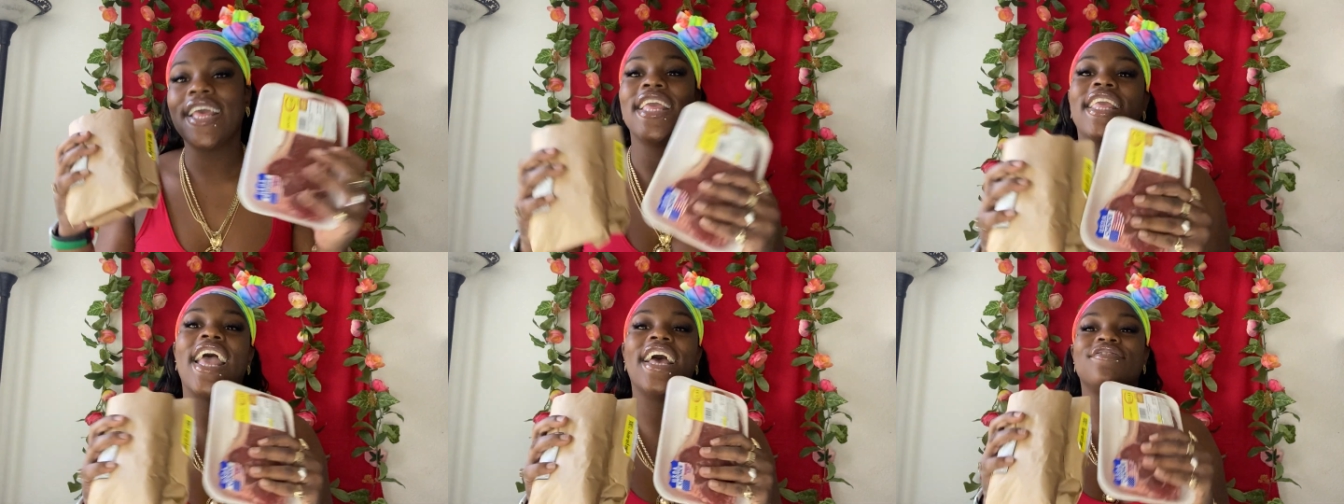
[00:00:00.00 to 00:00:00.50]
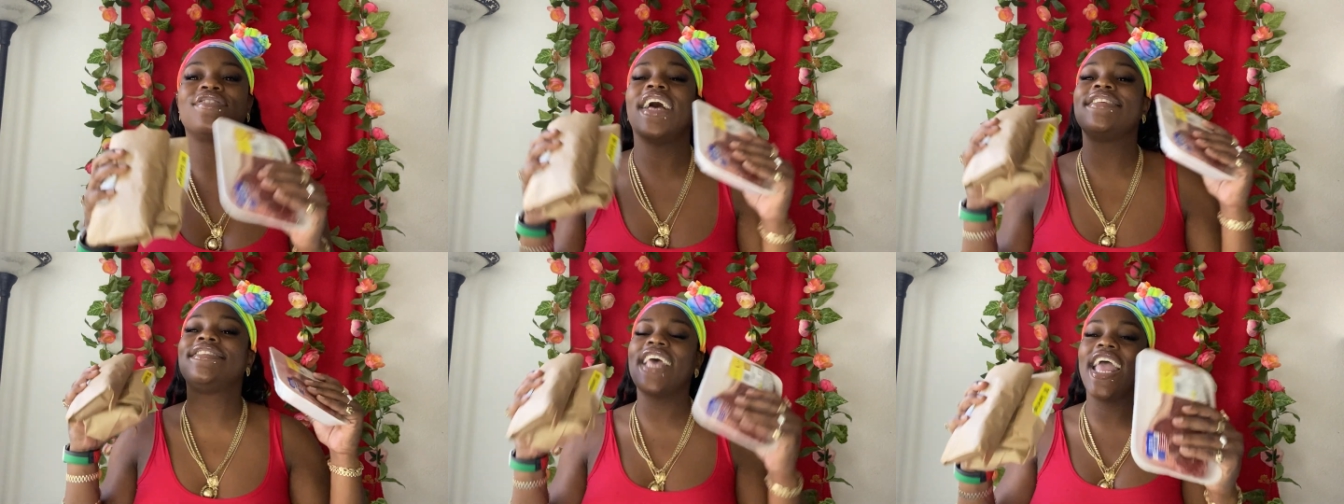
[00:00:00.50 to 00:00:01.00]
Yes, when
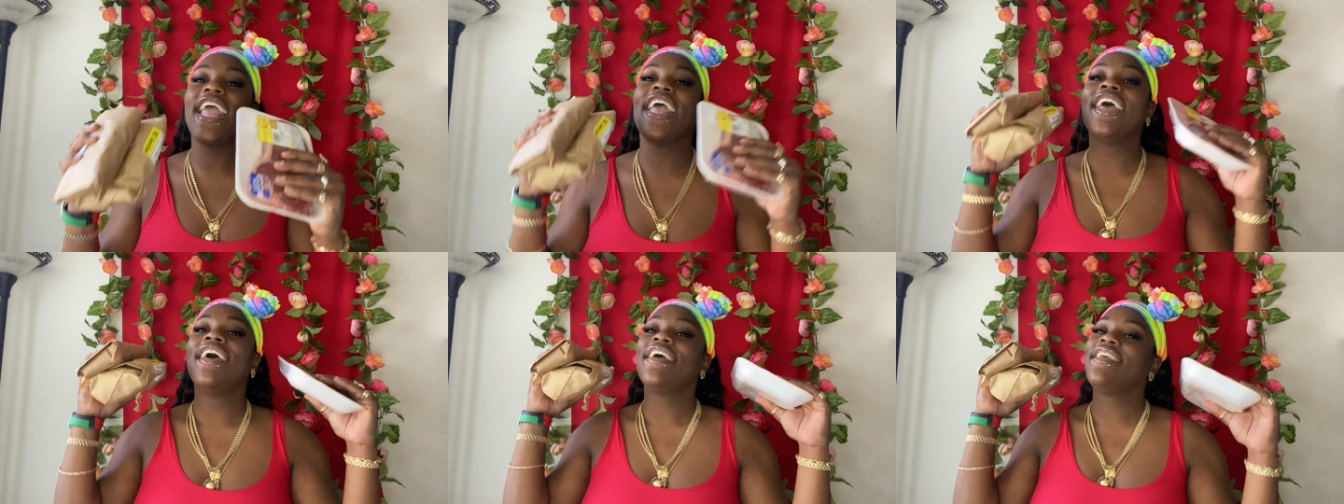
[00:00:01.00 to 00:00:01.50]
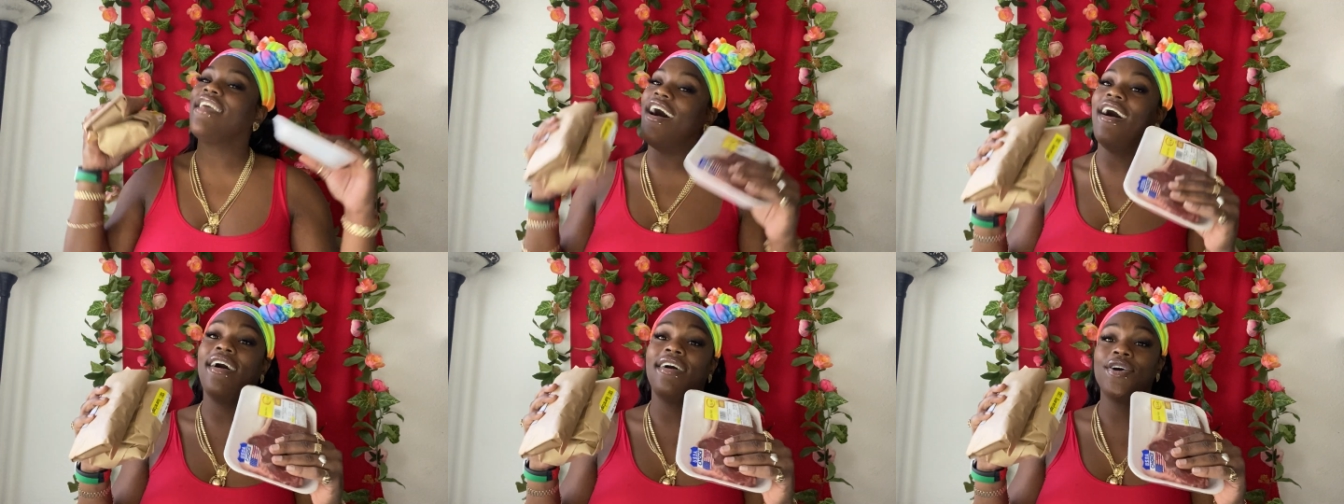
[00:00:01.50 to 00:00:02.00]
I say,
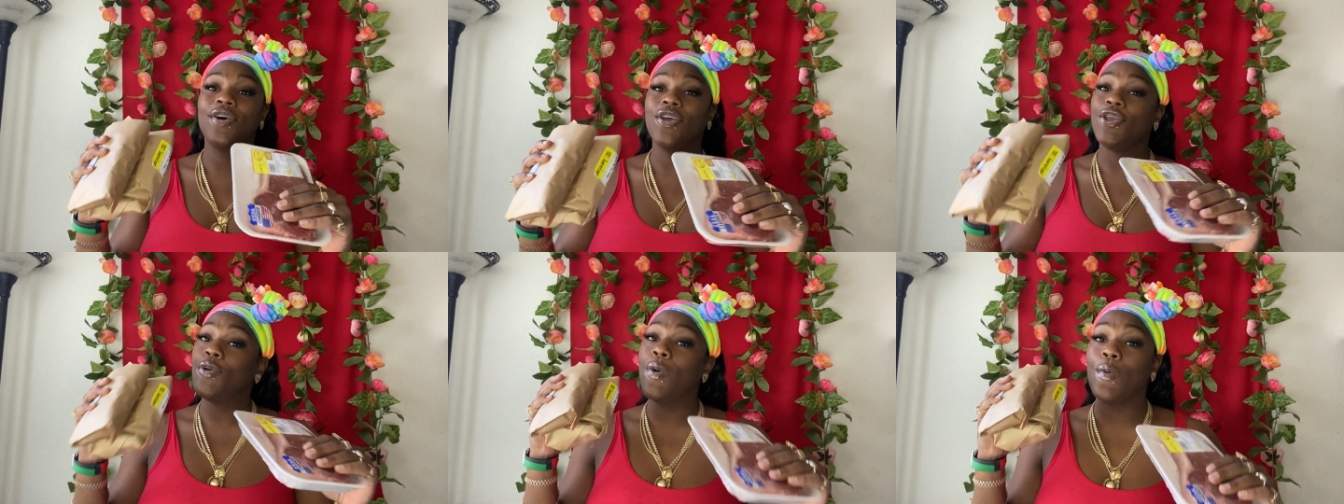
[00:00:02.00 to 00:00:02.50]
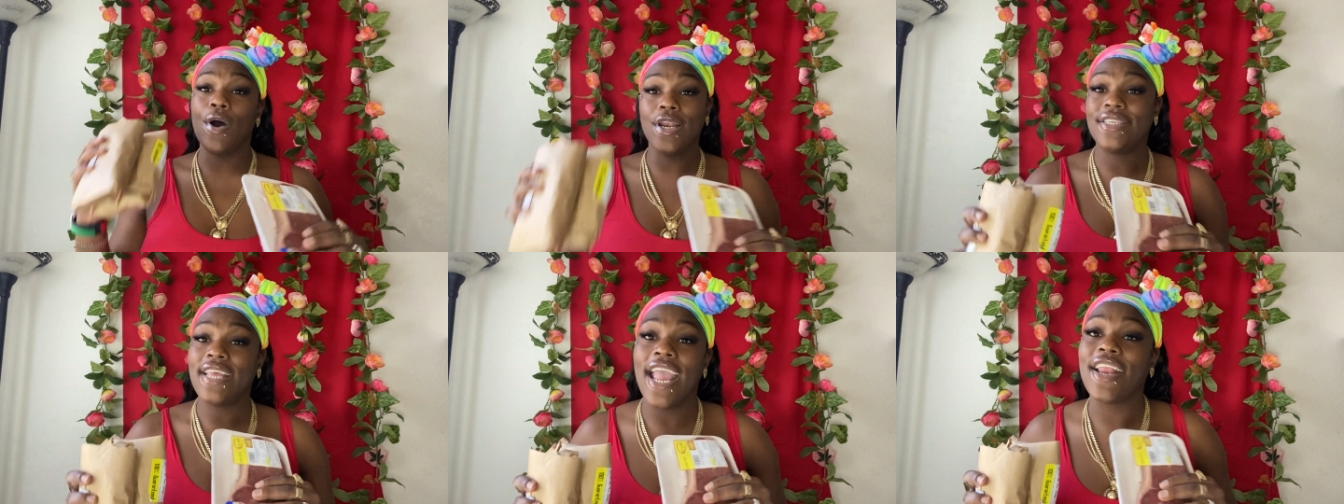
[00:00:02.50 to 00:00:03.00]
y'all, you will want
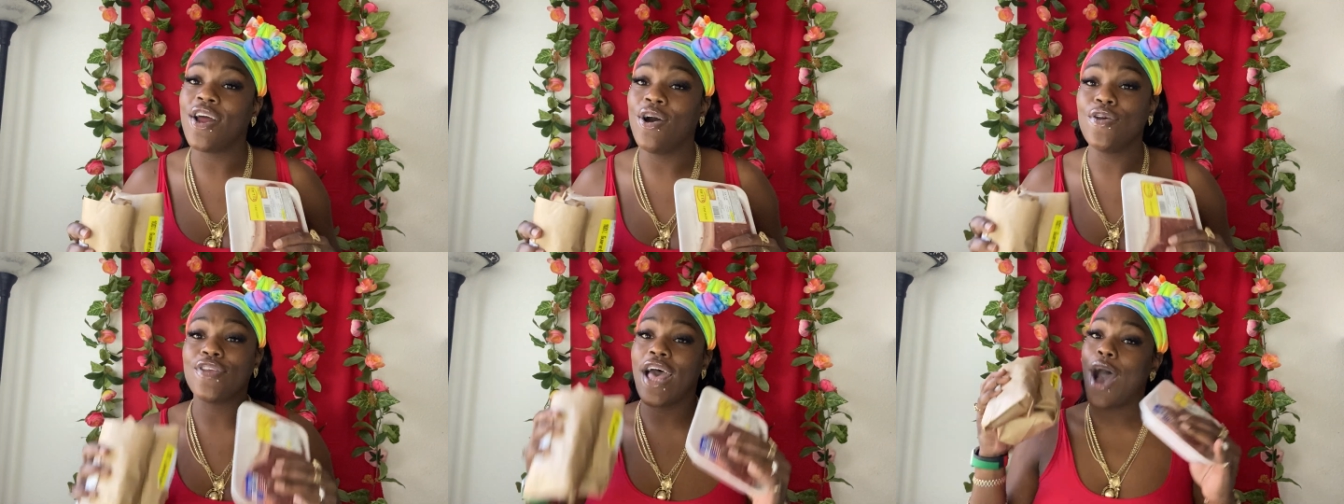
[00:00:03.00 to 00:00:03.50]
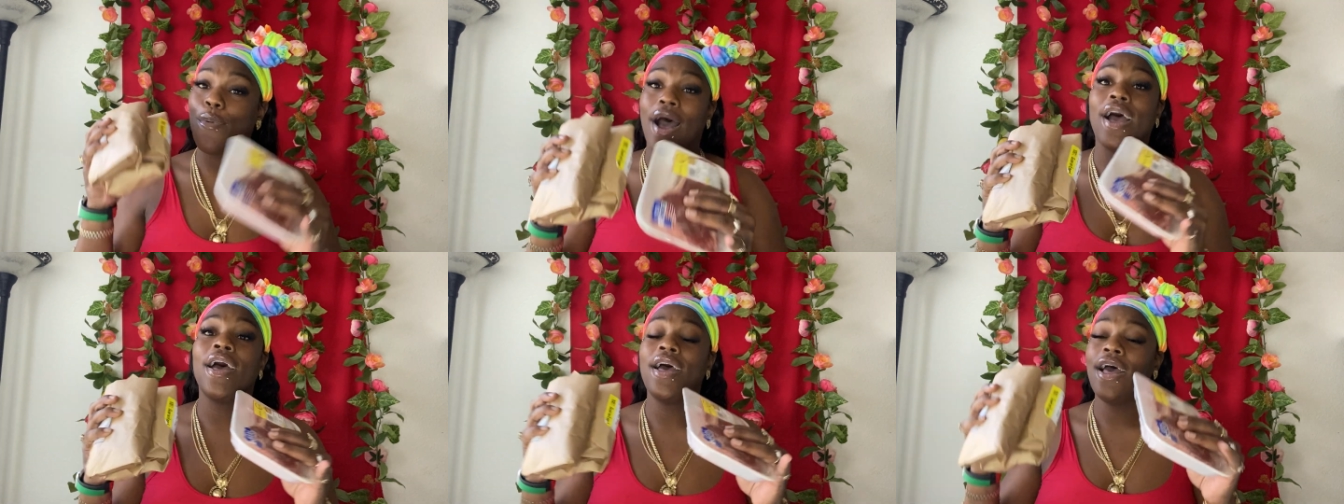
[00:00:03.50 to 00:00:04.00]
to take notes of how
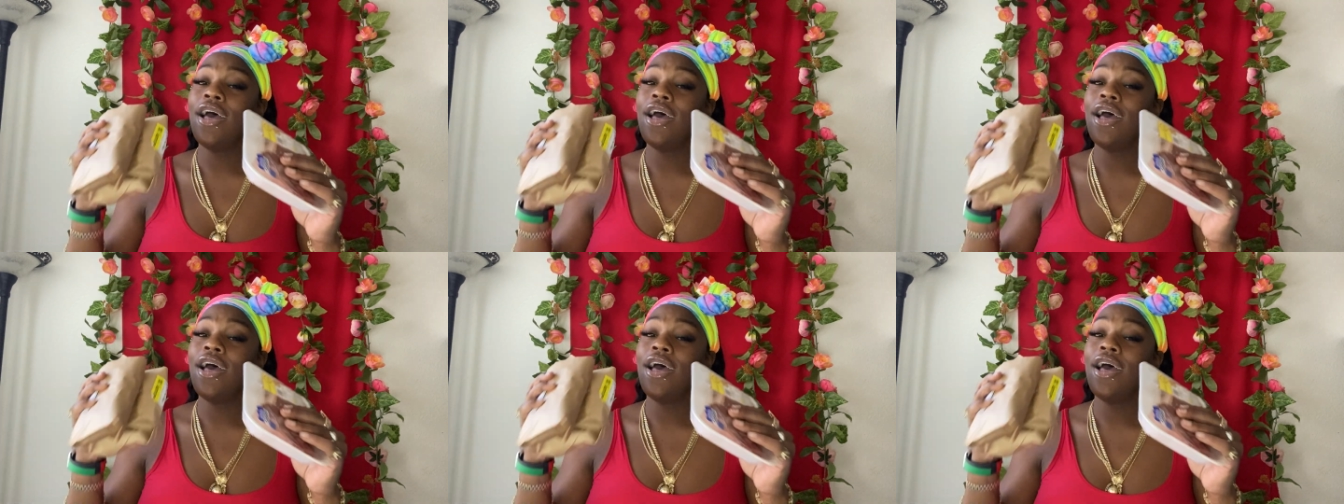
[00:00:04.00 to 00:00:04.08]
I